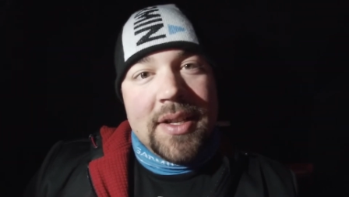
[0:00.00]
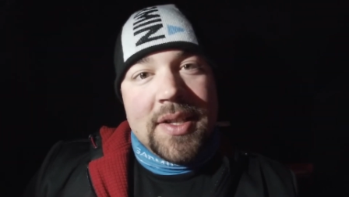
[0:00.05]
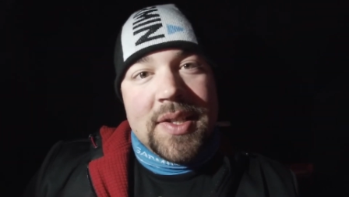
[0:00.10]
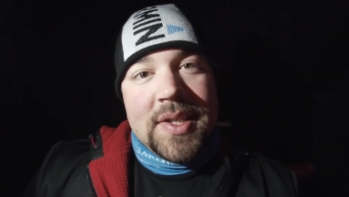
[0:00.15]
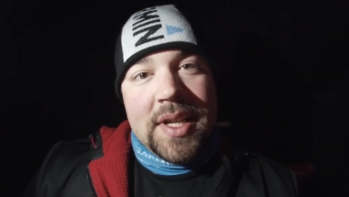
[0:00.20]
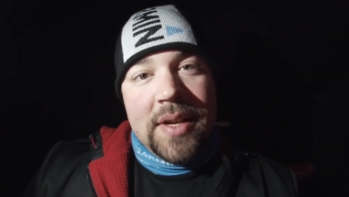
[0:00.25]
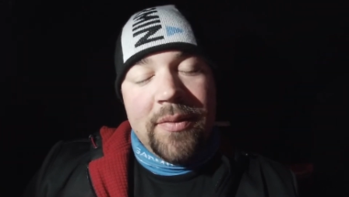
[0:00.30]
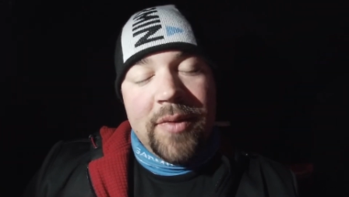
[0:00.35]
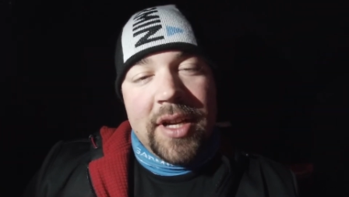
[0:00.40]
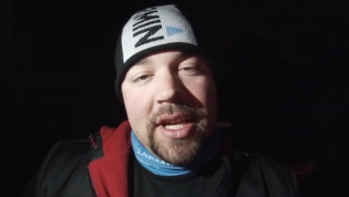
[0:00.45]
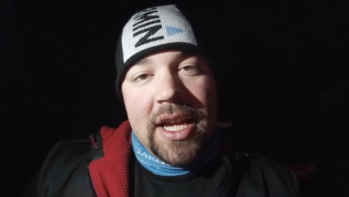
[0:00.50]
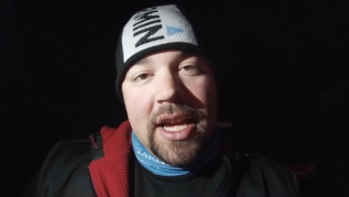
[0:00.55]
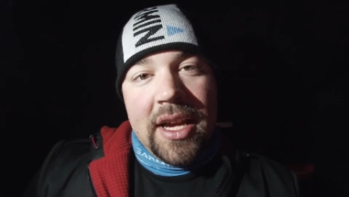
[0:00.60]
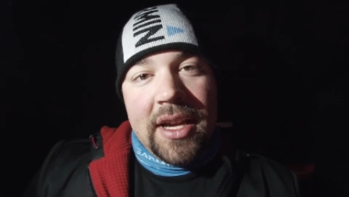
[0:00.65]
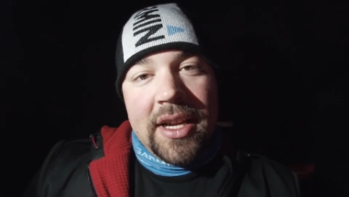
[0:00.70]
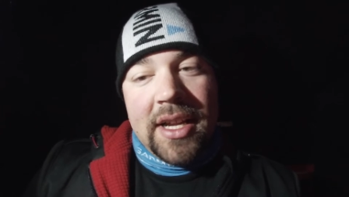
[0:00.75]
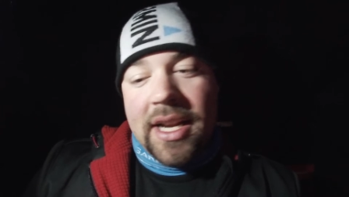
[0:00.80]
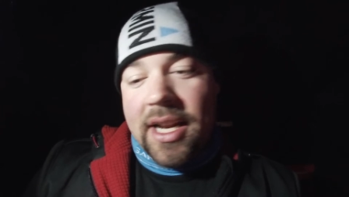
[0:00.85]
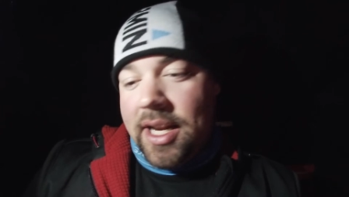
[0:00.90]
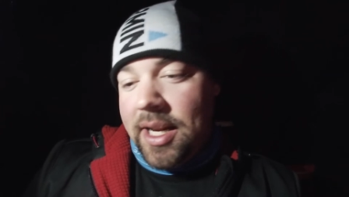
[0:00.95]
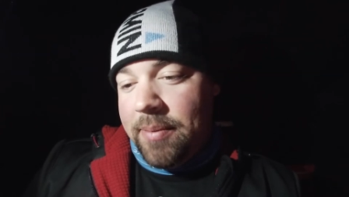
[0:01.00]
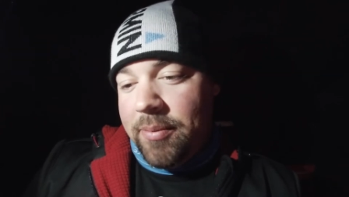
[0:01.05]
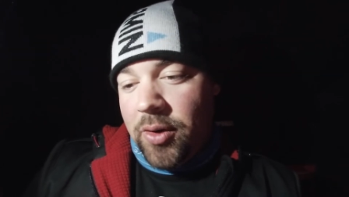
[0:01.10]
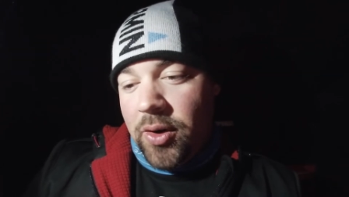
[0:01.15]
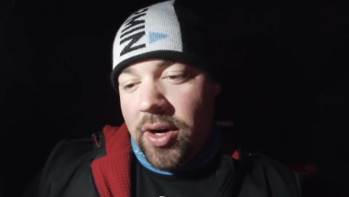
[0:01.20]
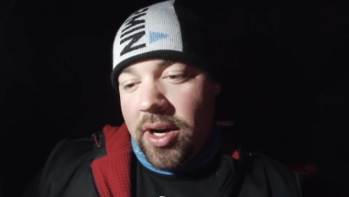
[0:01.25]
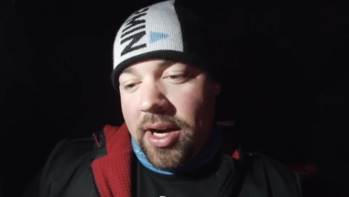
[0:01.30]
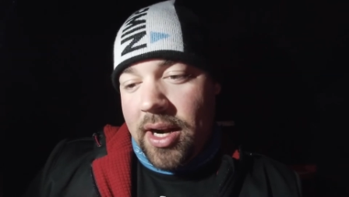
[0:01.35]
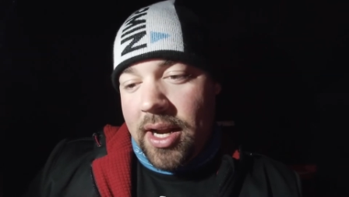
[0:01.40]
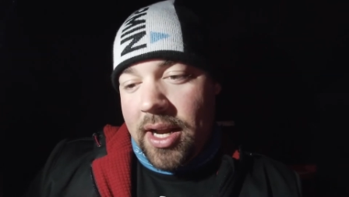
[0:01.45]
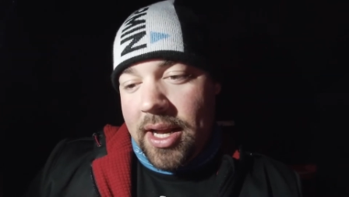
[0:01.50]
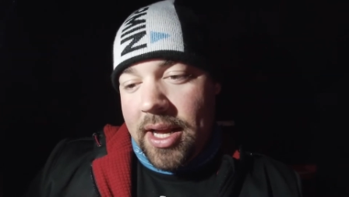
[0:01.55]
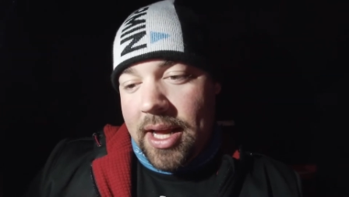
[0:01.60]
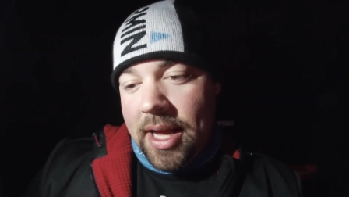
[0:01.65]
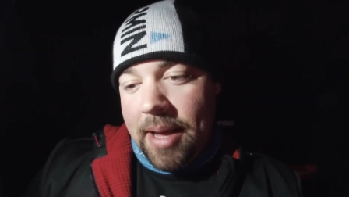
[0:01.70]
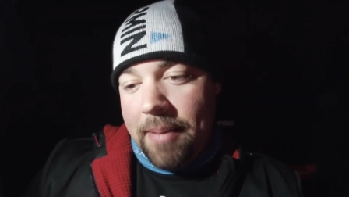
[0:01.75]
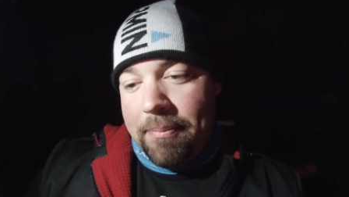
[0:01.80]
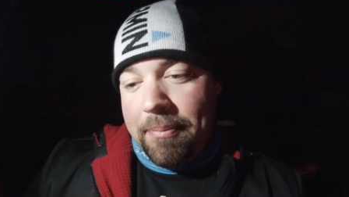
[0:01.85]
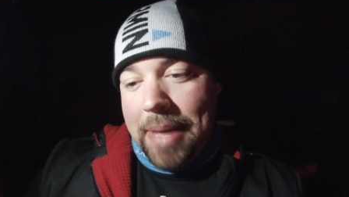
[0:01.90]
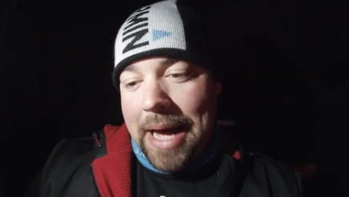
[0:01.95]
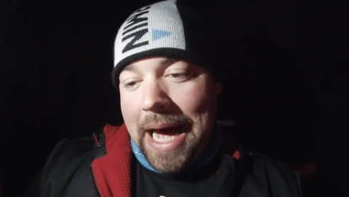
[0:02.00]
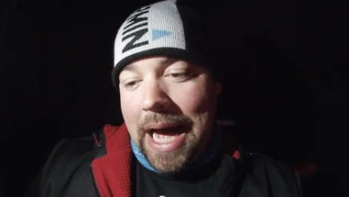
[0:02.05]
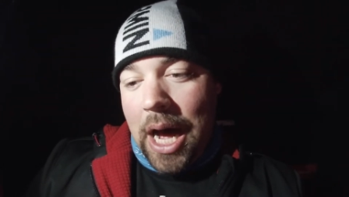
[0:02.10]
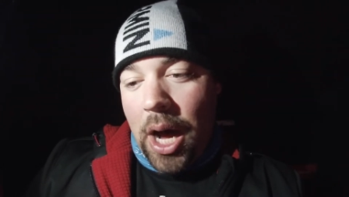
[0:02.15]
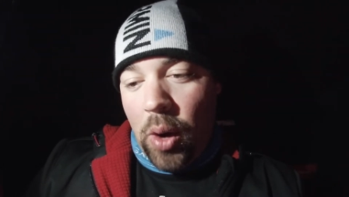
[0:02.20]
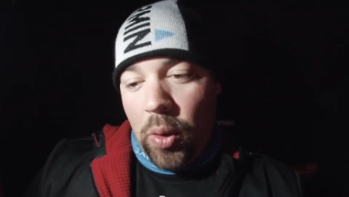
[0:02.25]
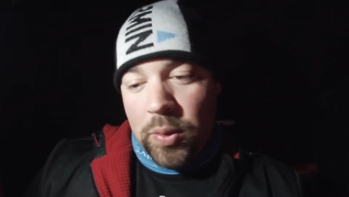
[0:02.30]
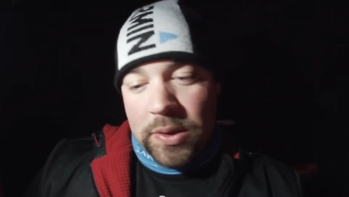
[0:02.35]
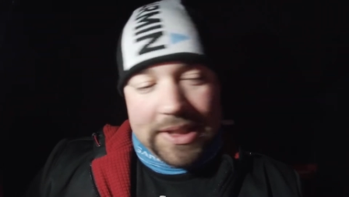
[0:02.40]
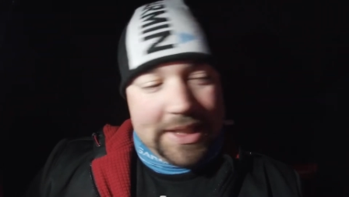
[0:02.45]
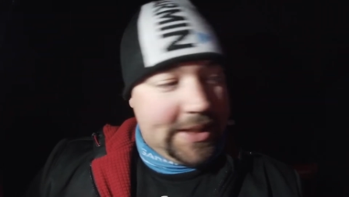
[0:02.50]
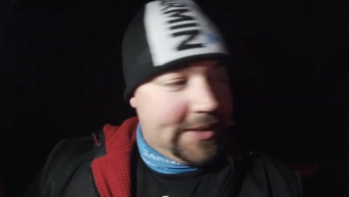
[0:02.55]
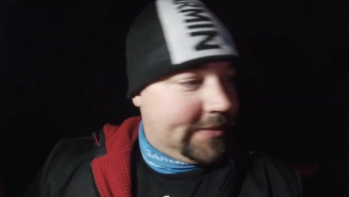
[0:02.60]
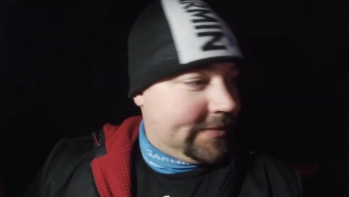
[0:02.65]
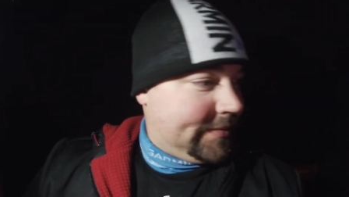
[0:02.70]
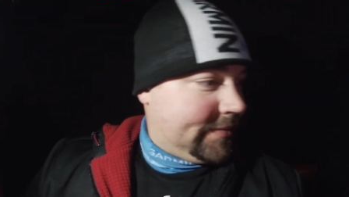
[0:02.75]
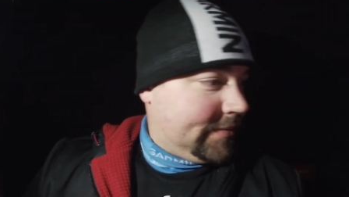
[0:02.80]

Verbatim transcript: See if we can't get any more pout.